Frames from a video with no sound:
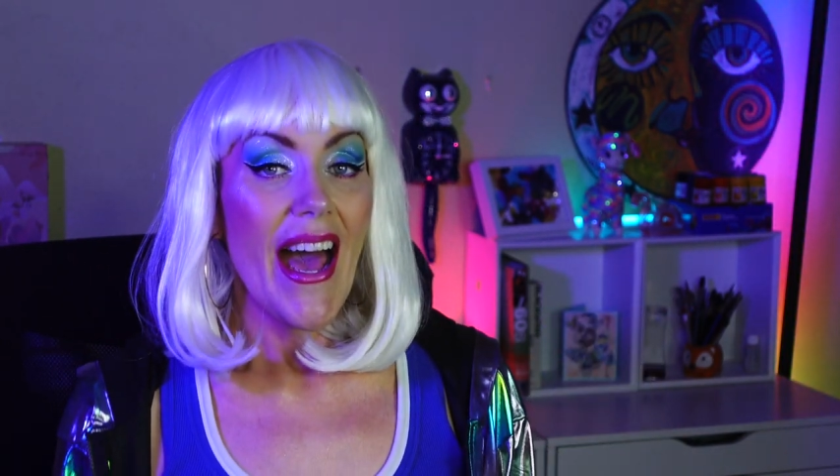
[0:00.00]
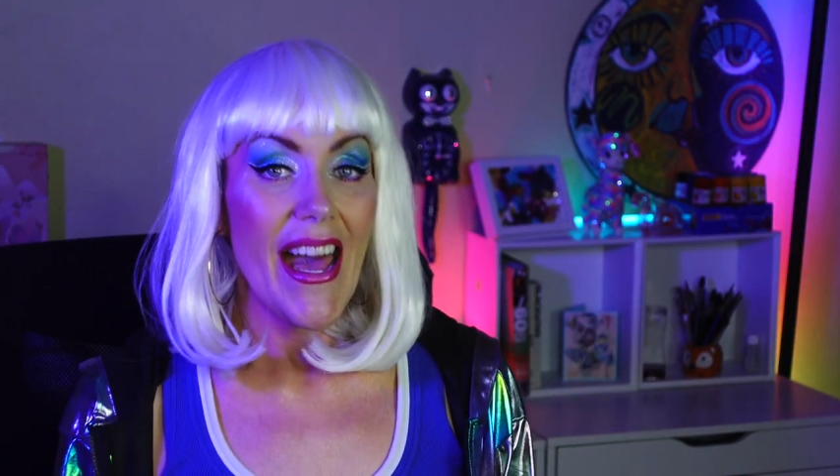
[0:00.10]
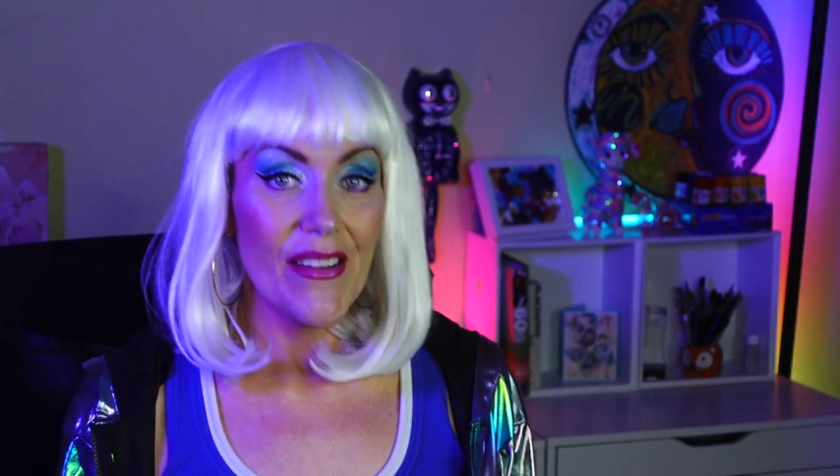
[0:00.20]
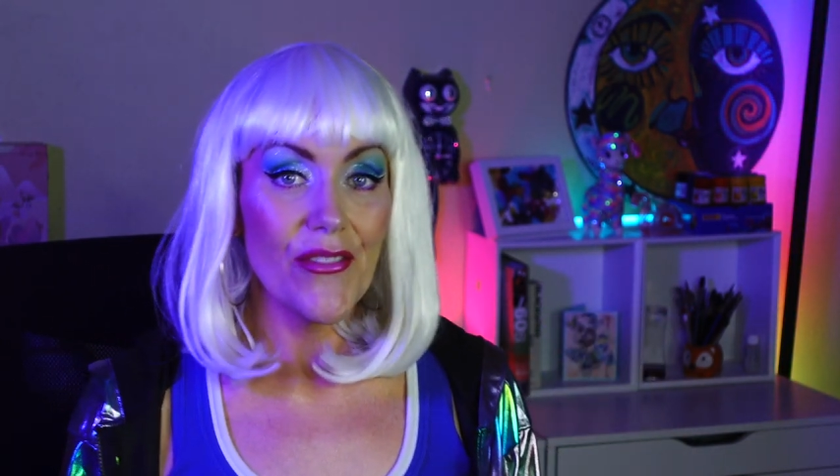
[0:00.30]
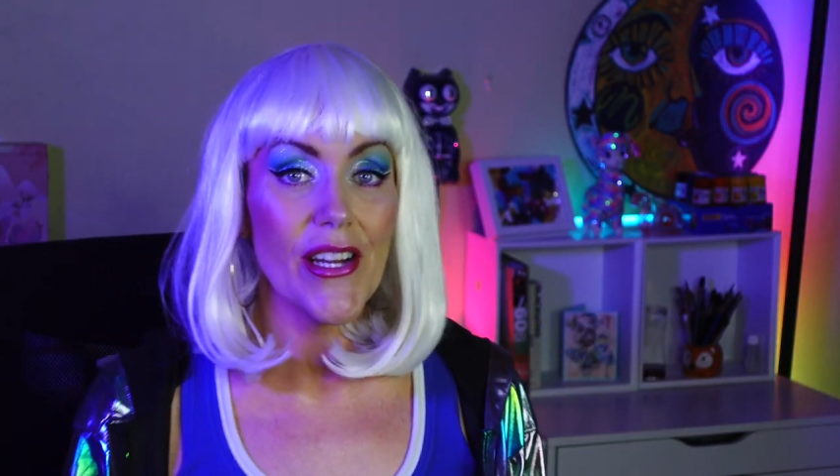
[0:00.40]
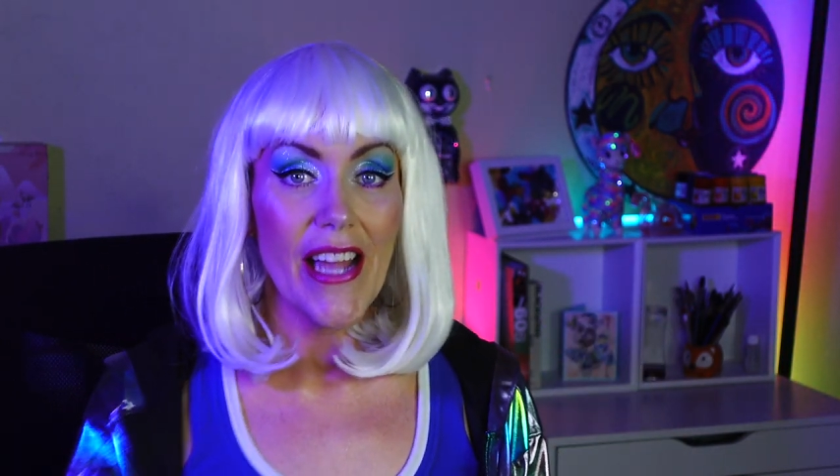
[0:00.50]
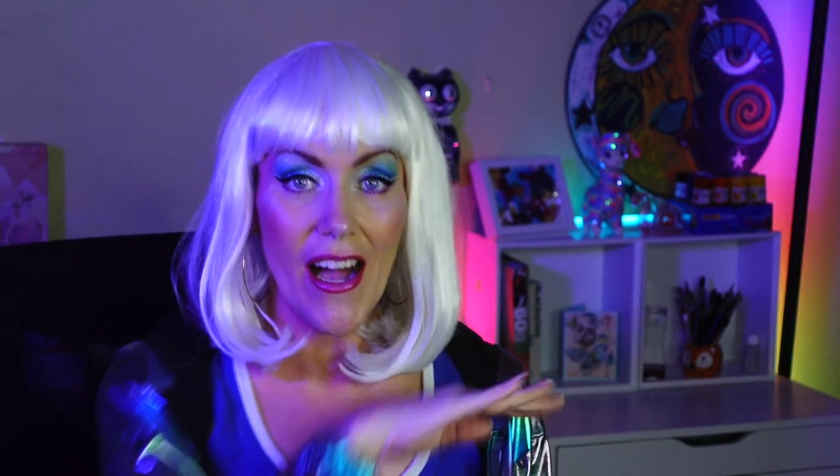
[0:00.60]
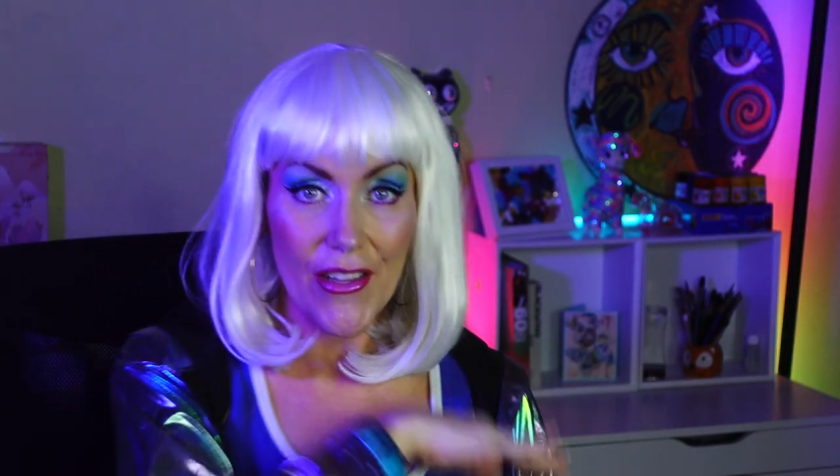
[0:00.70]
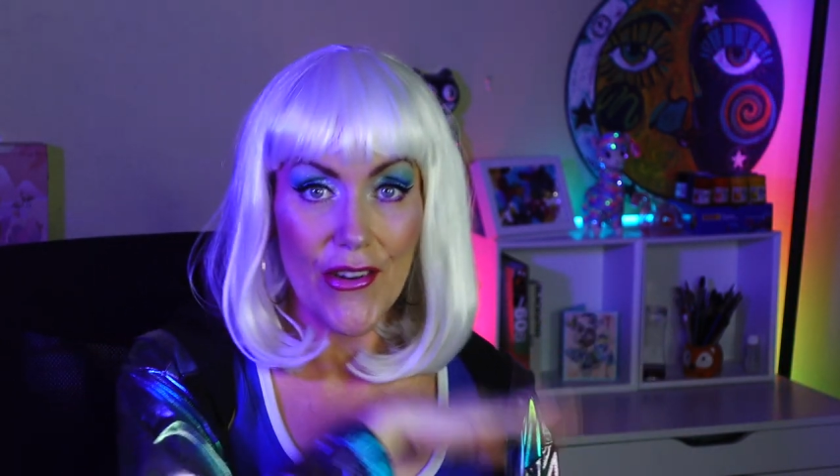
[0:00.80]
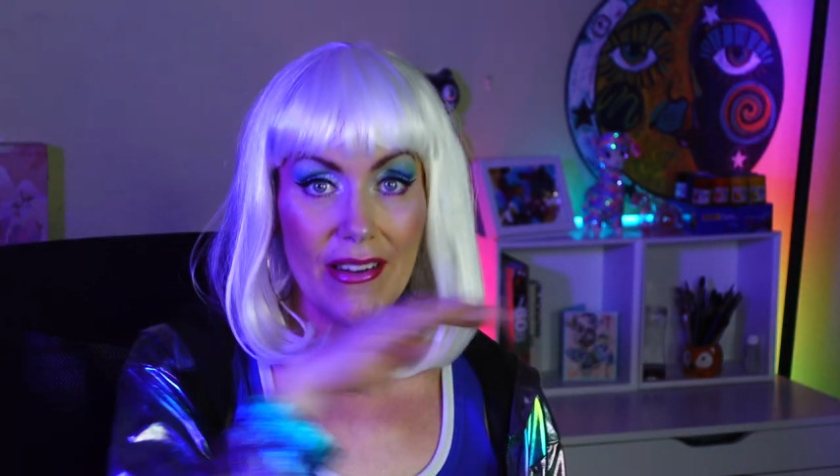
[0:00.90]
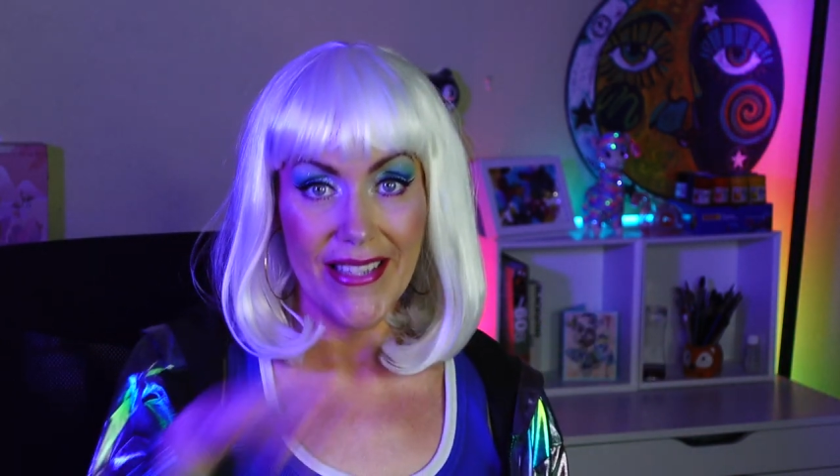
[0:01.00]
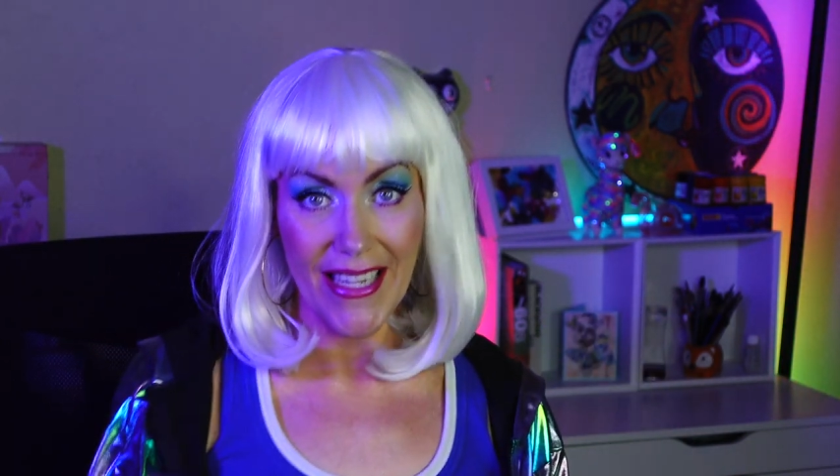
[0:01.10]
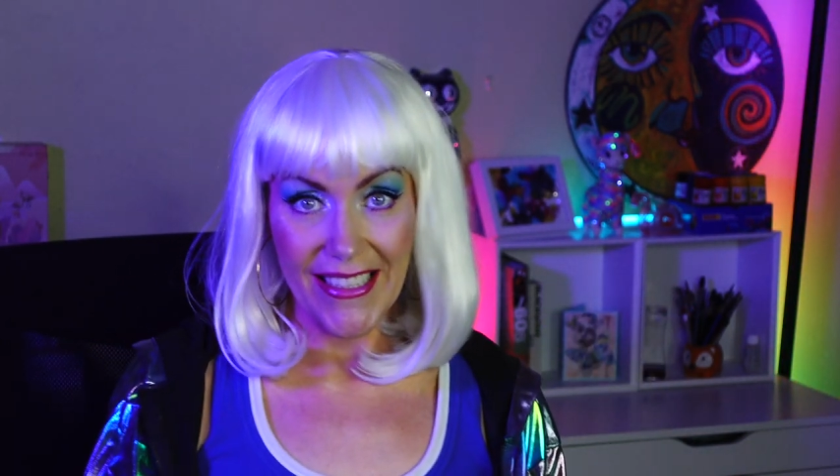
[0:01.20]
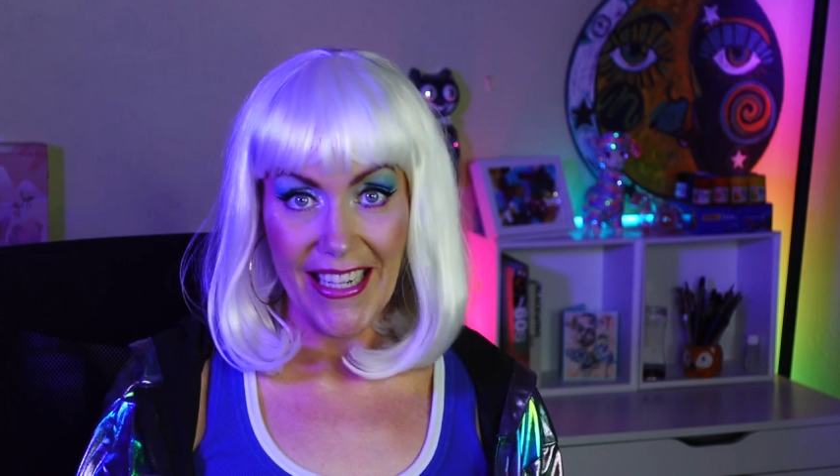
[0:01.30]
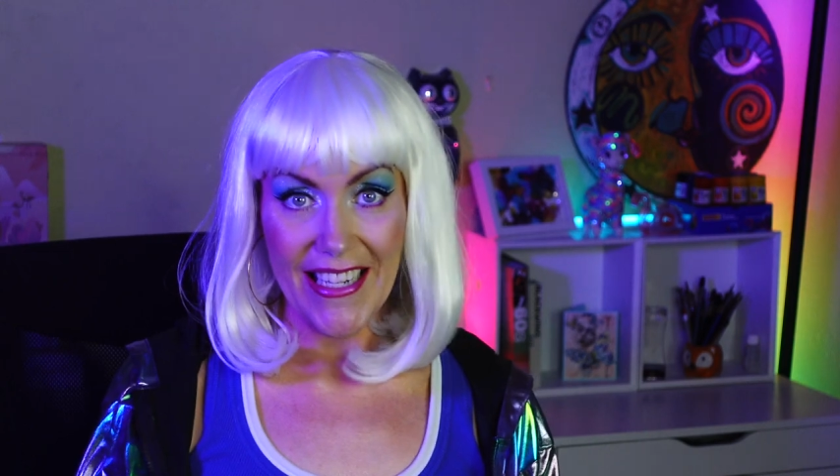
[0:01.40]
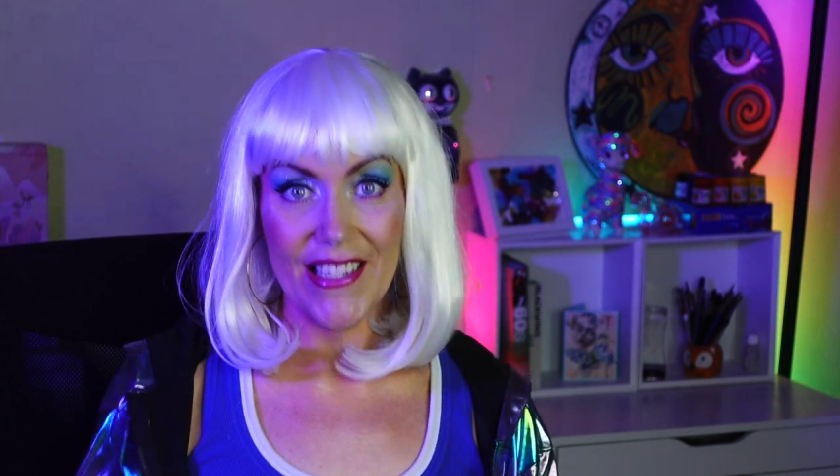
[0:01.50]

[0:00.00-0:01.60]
every other Sunday.